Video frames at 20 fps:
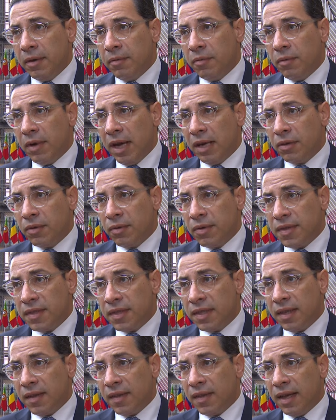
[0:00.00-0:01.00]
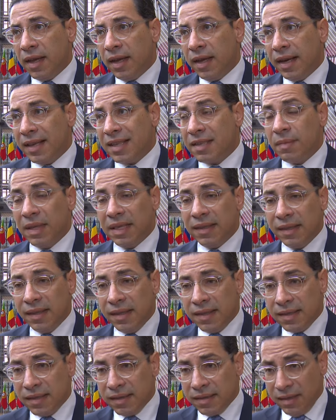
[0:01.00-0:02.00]
we are using their
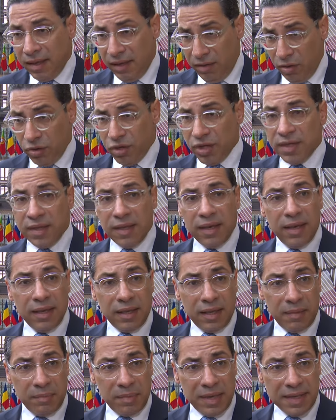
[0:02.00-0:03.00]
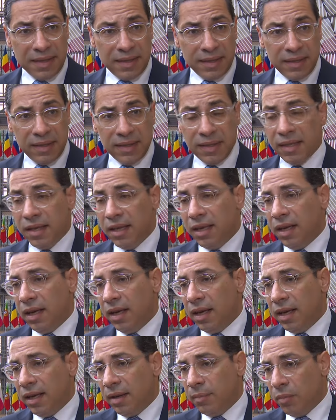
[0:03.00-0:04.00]
expertise in their logistical capacity,
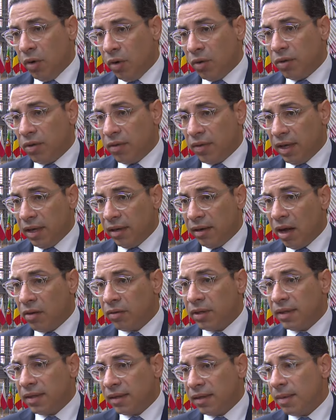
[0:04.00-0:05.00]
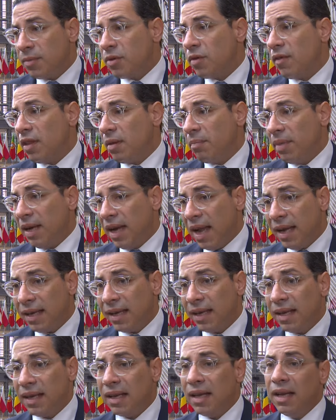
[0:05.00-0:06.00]
both on the ground and in terms of the
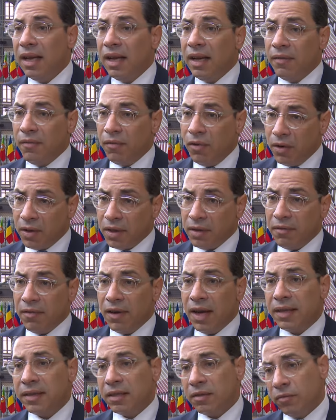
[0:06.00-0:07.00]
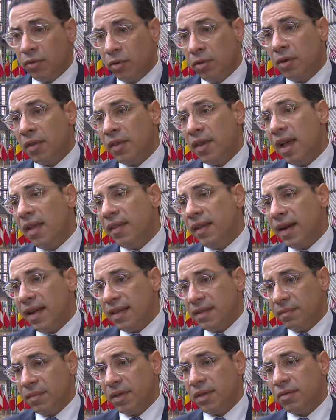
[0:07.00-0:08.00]
planning for the fund and for all the other
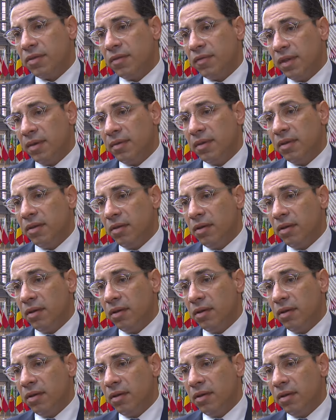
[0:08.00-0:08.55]
aspects of the world.